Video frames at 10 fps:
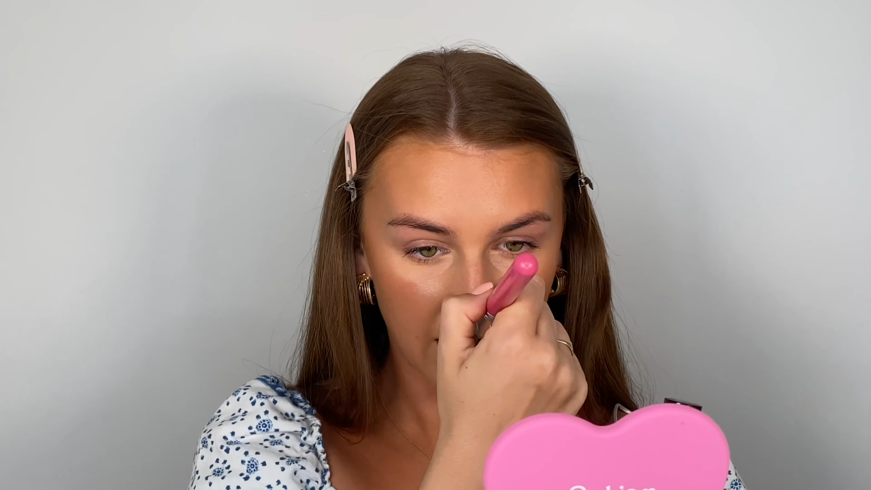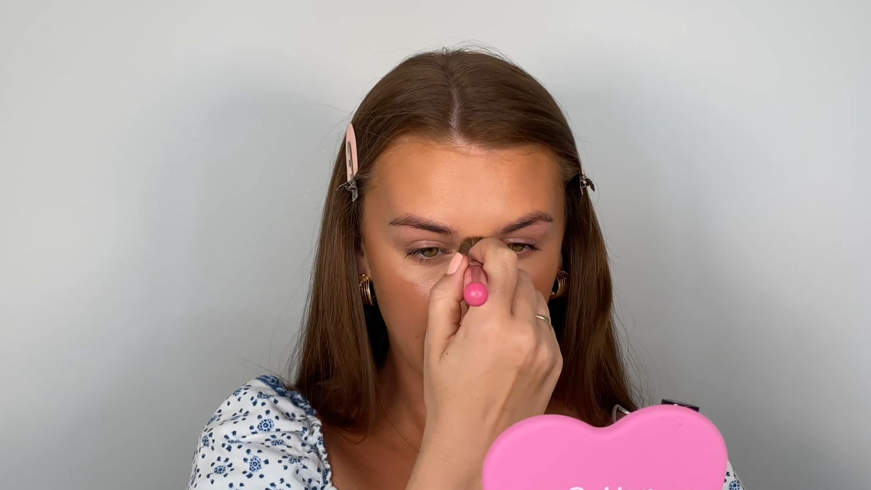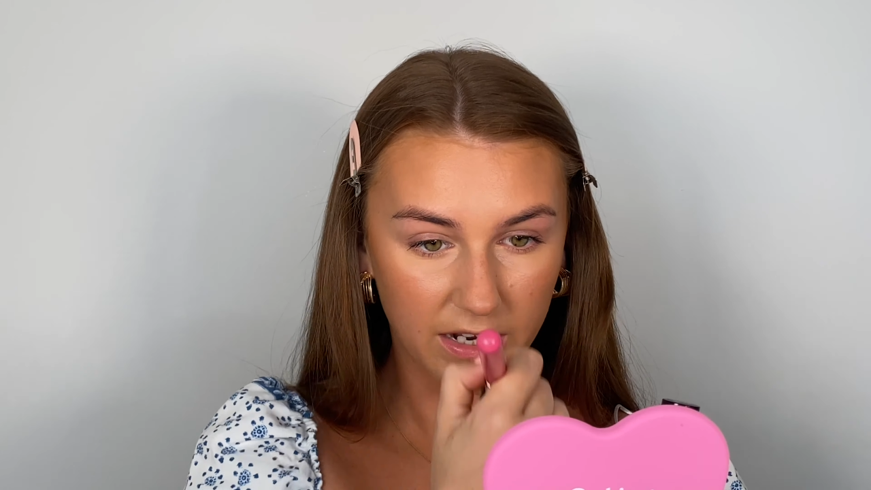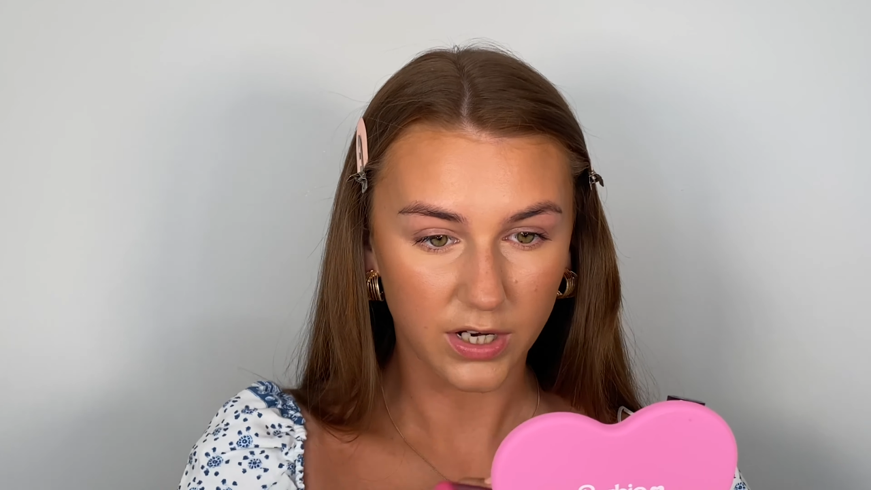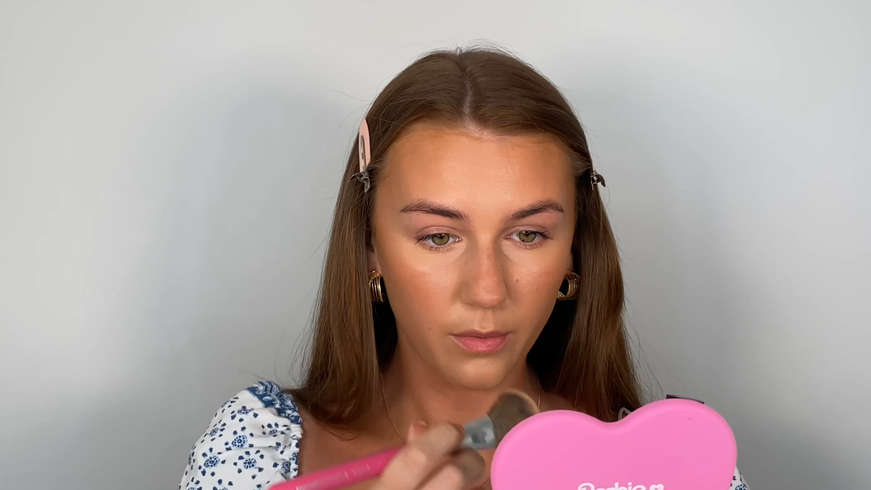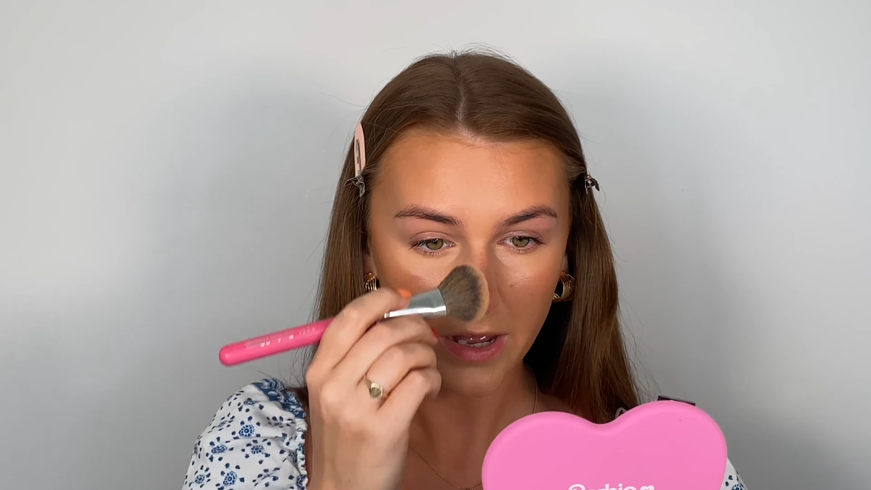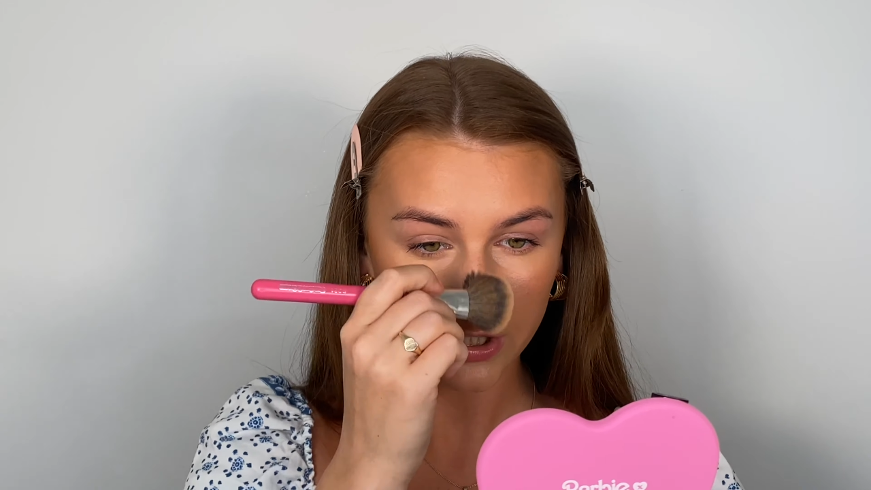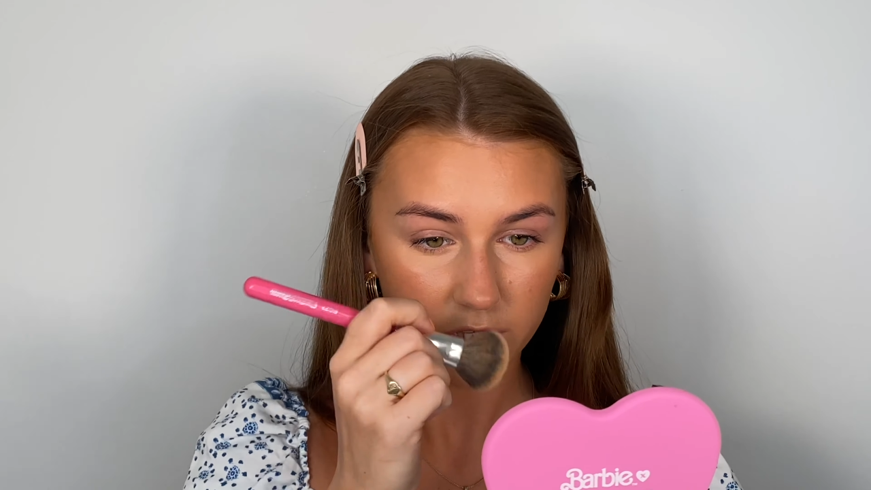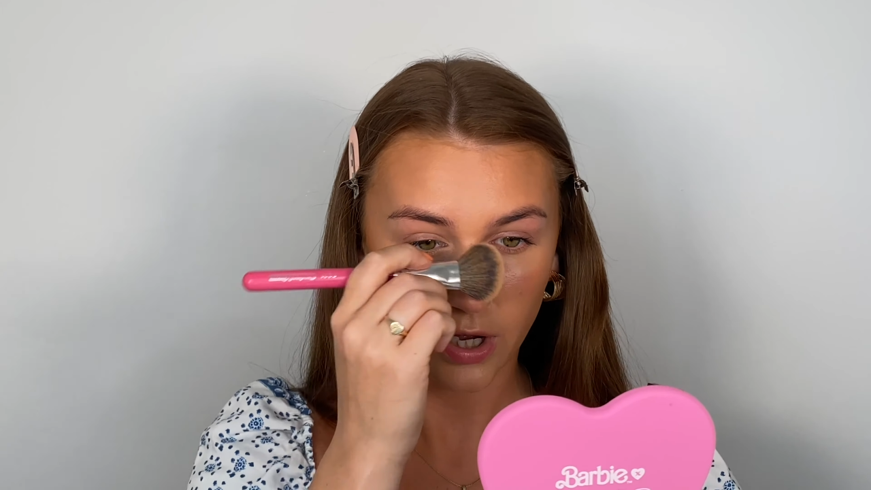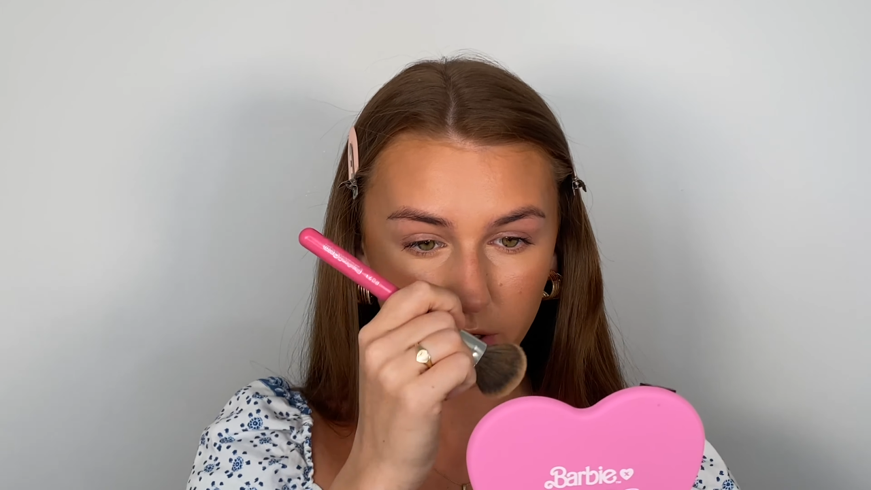And I don't
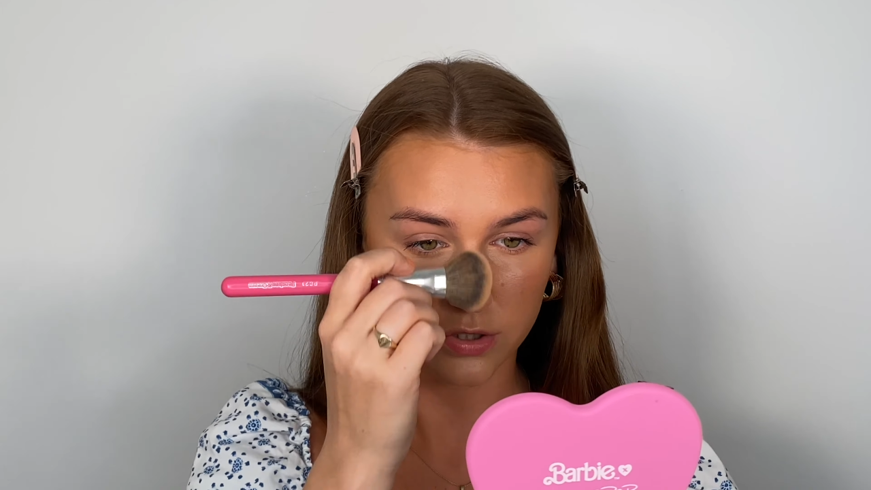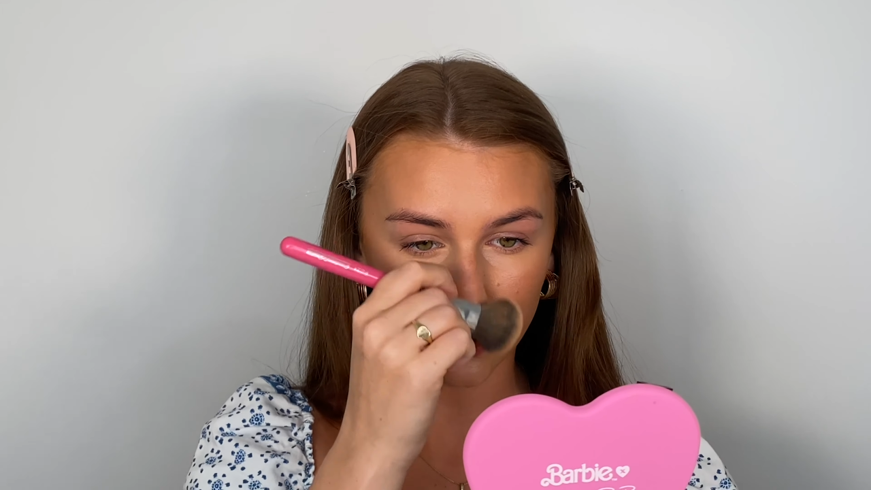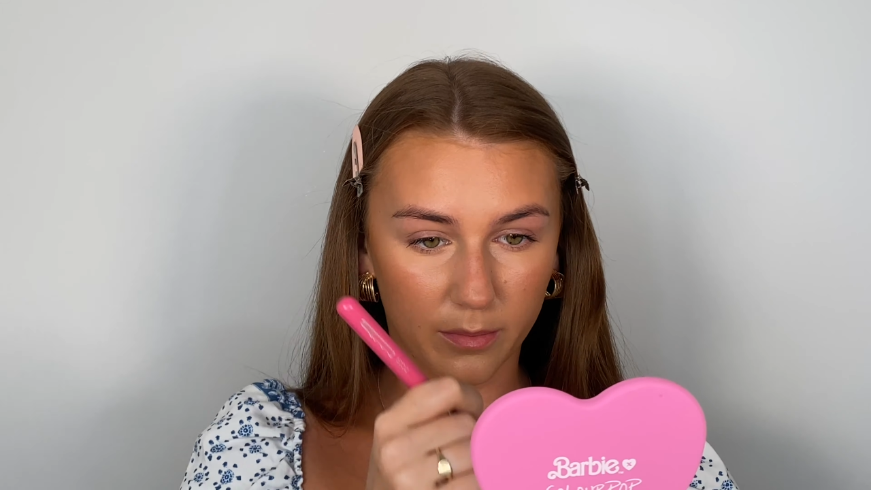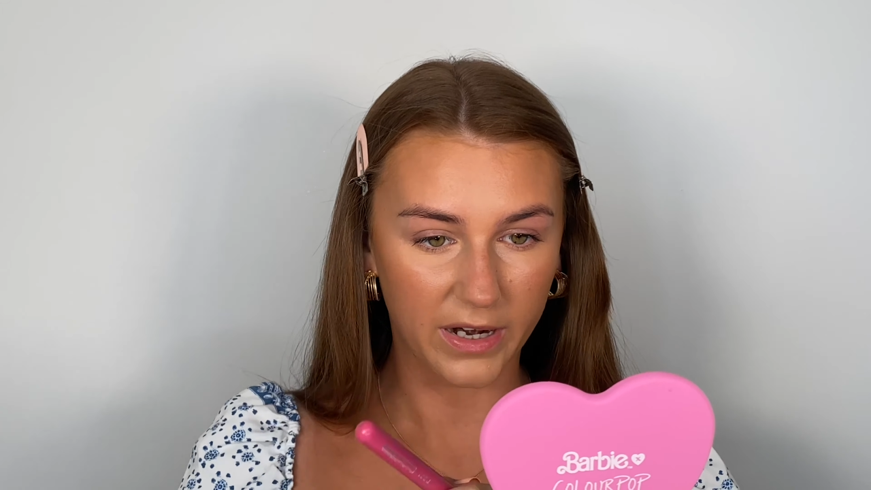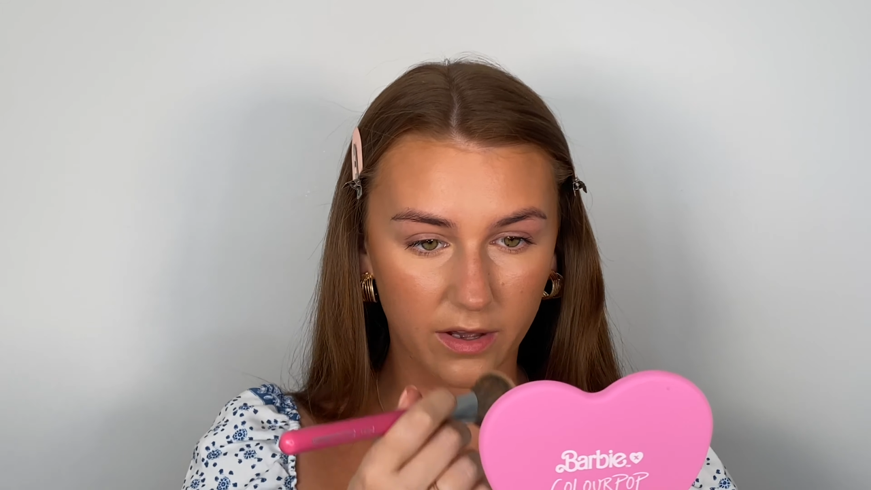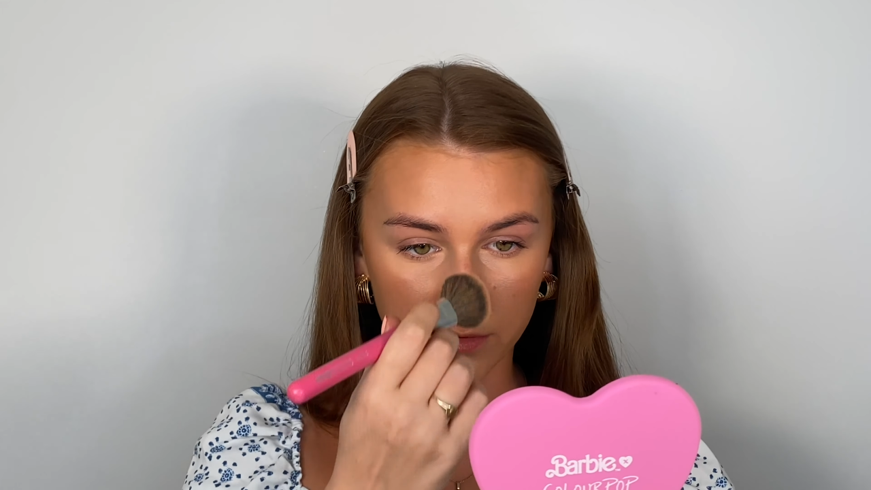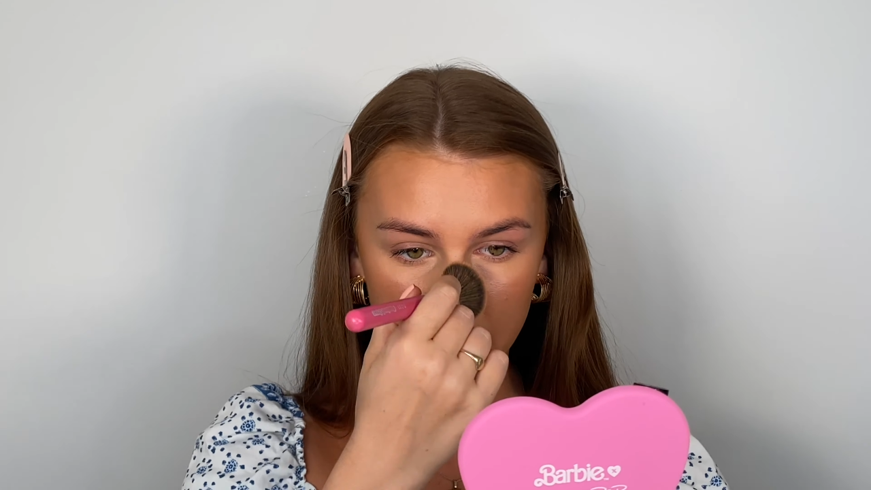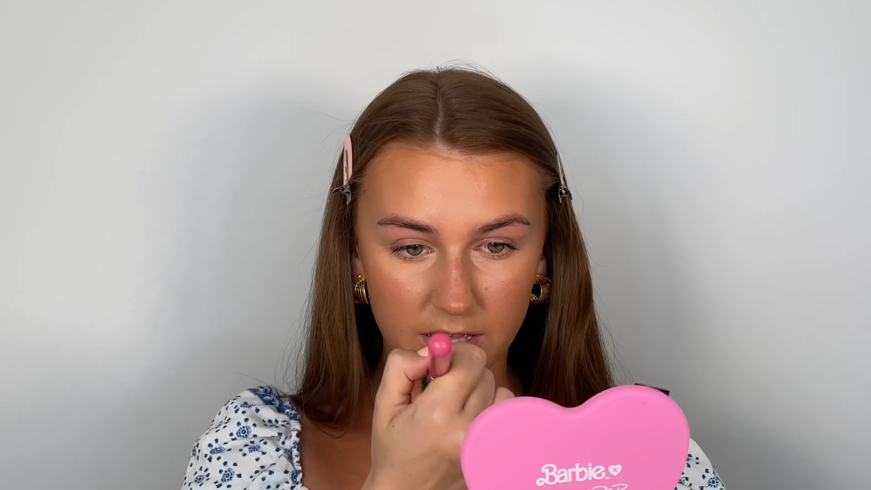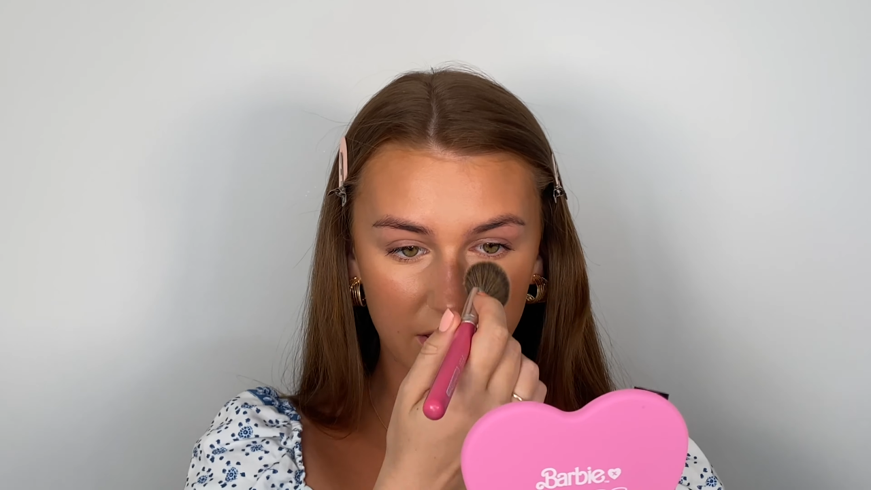actually contour my nose either.